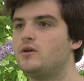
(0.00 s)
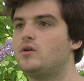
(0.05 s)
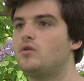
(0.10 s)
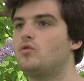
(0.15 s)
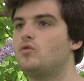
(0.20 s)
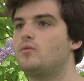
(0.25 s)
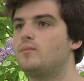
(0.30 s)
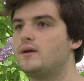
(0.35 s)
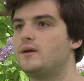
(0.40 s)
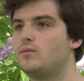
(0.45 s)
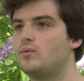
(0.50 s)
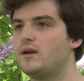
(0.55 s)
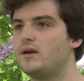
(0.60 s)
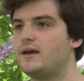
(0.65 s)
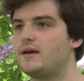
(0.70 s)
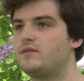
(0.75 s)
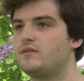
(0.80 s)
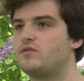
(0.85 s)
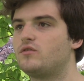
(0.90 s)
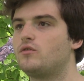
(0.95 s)
who would be
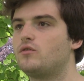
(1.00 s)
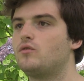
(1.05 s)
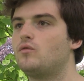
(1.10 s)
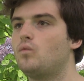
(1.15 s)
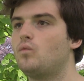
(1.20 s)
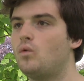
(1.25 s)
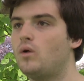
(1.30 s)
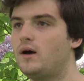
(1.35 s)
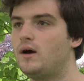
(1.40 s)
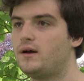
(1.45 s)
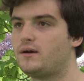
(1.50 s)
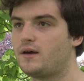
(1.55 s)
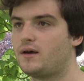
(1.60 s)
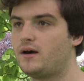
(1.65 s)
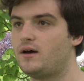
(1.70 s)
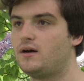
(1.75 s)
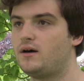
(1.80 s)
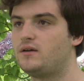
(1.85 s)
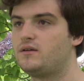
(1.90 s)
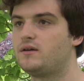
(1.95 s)
willing to work
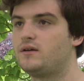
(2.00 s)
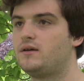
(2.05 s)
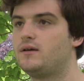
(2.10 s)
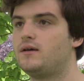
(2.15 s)
hard,